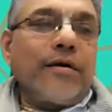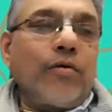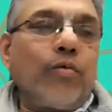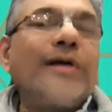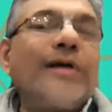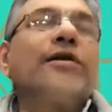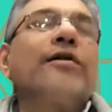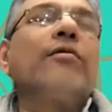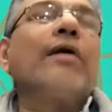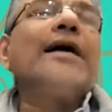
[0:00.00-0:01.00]

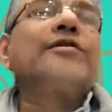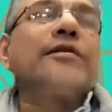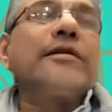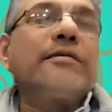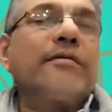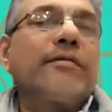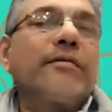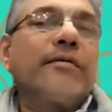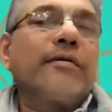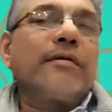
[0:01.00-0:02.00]
western horizon.
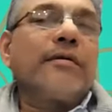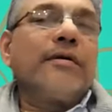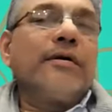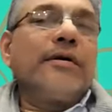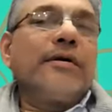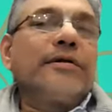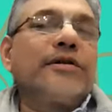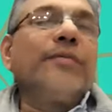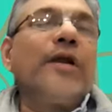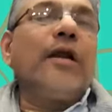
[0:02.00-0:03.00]

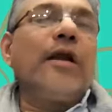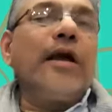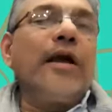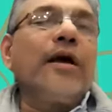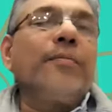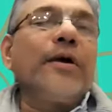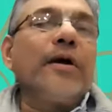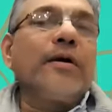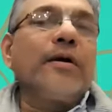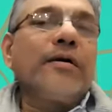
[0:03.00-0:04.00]
Similarly, he
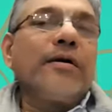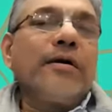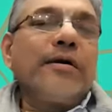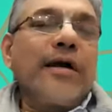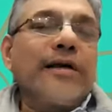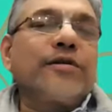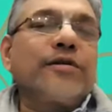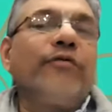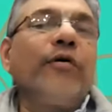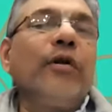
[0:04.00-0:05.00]
appeared as
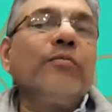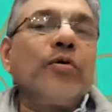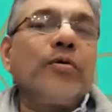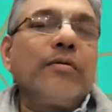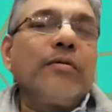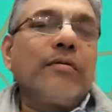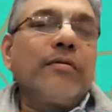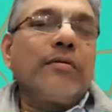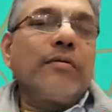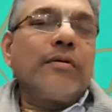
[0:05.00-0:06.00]
the full moon
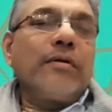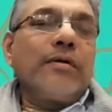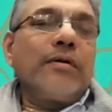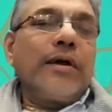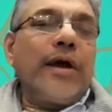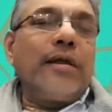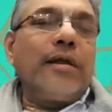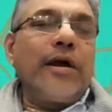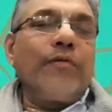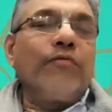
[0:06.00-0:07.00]

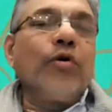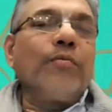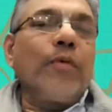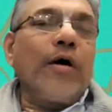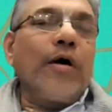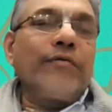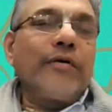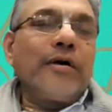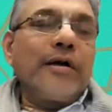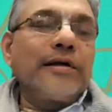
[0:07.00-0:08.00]
in the womb of
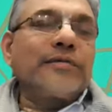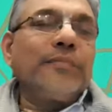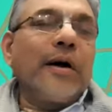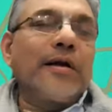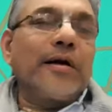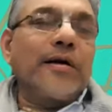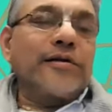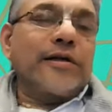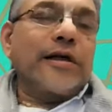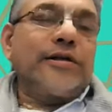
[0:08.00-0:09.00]
his mother
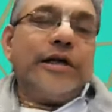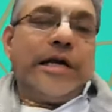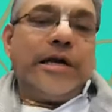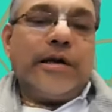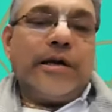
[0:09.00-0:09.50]
Sachi.